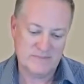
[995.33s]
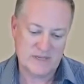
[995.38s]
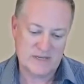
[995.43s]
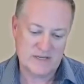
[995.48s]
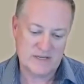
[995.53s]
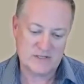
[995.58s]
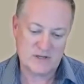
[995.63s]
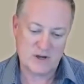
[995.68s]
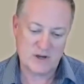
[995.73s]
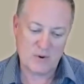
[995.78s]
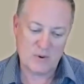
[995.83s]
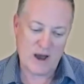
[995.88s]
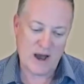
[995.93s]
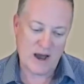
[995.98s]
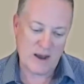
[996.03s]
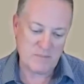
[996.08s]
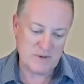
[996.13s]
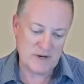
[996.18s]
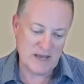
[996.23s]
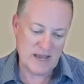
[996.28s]
So
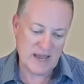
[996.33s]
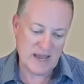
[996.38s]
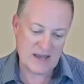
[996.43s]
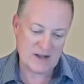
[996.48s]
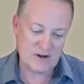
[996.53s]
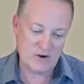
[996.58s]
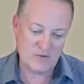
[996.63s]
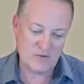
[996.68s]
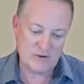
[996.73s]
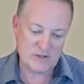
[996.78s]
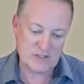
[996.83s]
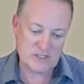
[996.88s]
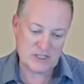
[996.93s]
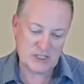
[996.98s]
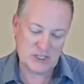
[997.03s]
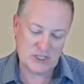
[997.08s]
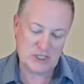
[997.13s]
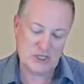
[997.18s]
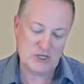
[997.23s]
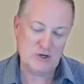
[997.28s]
I'm going to hand over to
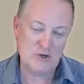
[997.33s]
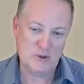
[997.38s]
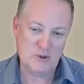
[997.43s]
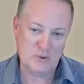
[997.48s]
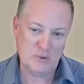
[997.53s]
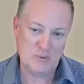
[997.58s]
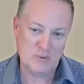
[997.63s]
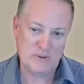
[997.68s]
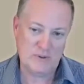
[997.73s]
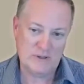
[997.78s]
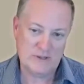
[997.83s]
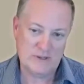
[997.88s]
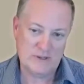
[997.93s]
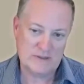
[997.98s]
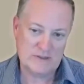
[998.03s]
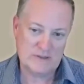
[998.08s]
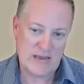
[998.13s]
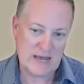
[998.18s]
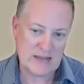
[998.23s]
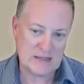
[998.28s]
you
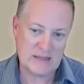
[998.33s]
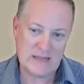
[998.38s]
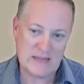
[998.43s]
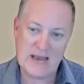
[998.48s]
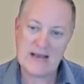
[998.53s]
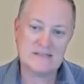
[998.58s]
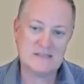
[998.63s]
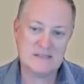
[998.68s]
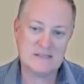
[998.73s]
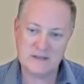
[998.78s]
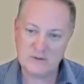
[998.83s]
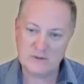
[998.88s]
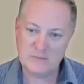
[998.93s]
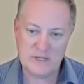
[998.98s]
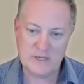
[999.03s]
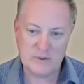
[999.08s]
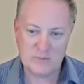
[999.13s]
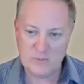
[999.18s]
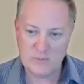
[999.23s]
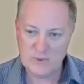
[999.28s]
that last little
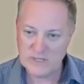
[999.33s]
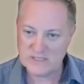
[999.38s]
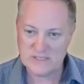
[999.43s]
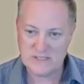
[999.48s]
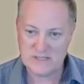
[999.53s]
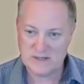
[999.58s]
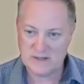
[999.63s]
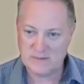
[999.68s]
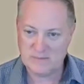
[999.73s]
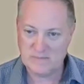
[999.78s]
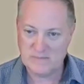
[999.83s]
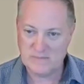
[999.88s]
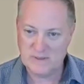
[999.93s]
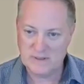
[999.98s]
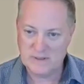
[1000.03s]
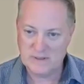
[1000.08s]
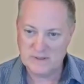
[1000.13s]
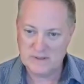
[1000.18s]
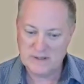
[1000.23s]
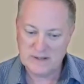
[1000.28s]
bit of wisdom
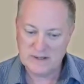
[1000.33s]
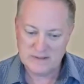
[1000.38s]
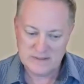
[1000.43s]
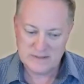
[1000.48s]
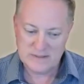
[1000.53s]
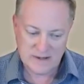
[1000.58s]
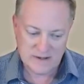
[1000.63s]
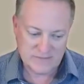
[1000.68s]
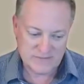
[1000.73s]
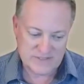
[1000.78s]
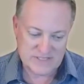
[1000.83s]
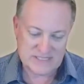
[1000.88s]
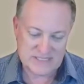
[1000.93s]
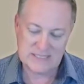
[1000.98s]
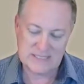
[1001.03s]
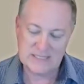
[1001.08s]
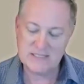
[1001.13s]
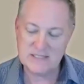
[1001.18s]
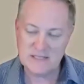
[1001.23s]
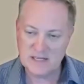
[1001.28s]
of
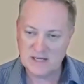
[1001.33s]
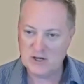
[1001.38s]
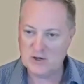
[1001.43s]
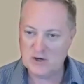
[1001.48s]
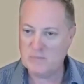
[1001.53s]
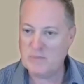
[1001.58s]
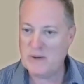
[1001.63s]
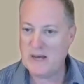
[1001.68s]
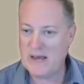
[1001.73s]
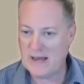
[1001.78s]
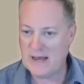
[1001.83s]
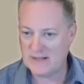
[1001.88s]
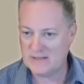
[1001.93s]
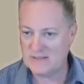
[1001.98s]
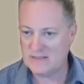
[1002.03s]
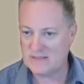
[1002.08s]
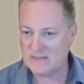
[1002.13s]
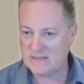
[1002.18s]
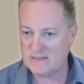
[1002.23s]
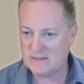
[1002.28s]
seasoning your
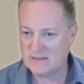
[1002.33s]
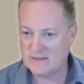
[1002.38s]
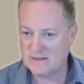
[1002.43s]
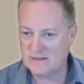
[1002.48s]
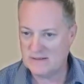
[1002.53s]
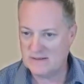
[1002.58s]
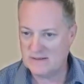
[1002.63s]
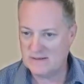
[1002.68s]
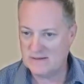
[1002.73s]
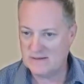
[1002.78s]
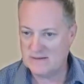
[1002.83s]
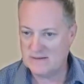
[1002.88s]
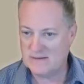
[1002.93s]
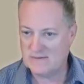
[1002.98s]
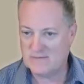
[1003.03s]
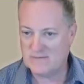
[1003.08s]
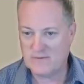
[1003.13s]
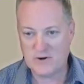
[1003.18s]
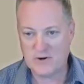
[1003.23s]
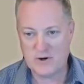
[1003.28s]
pets
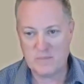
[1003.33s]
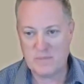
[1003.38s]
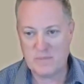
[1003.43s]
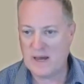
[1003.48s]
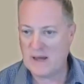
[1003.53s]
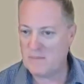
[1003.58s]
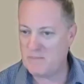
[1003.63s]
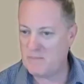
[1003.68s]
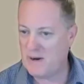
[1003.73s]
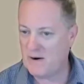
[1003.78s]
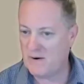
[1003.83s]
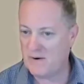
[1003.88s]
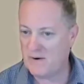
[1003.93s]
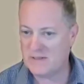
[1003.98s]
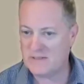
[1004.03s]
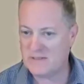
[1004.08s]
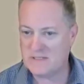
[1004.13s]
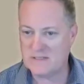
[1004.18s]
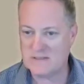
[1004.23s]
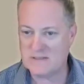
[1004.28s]
for your pet
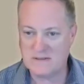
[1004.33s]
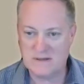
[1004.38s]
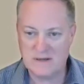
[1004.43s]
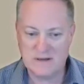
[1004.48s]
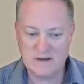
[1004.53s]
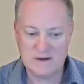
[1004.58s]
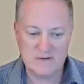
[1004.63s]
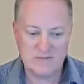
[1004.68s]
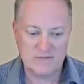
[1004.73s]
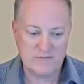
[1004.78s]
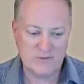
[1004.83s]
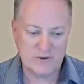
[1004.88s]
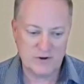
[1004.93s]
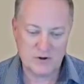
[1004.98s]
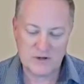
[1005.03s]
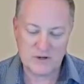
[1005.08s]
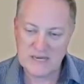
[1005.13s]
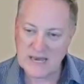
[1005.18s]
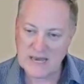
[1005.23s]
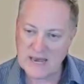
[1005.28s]
parents, for
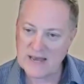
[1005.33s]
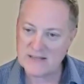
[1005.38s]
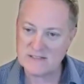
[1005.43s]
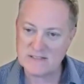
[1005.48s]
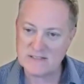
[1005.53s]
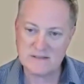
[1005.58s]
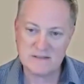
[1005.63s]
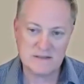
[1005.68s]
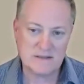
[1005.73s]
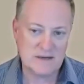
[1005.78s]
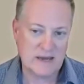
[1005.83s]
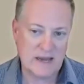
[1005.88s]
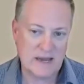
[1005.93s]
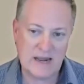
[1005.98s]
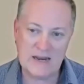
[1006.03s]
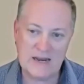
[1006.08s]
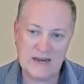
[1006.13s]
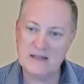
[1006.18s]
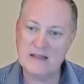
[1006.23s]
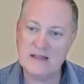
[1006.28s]
your guests.
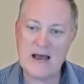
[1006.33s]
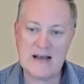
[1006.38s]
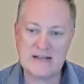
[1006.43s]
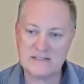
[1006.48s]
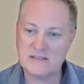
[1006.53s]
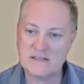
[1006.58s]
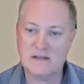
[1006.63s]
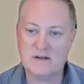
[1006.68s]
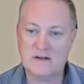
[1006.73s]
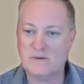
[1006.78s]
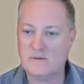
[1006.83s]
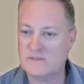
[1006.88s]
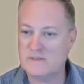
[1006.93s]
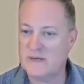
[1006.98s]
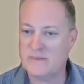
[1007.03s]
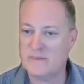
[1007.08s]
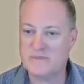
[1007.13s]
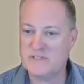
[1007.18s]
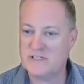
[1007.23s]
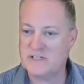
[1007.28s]
Any last little
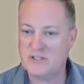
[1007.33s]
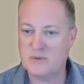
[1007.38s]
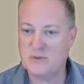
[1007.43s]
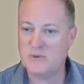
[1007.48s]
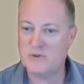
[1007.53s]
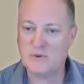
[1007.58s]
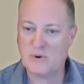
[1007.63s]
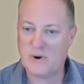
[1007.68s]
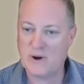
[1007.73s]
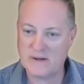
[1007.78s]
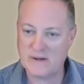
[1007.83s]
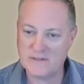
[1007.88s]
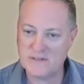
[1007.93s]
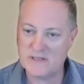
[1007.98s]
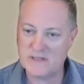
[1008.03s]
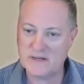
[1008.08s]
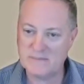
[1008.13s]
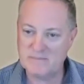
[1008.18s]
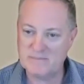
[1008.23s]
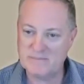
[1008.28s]
tips that you would throw out to
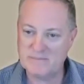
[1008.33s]
them?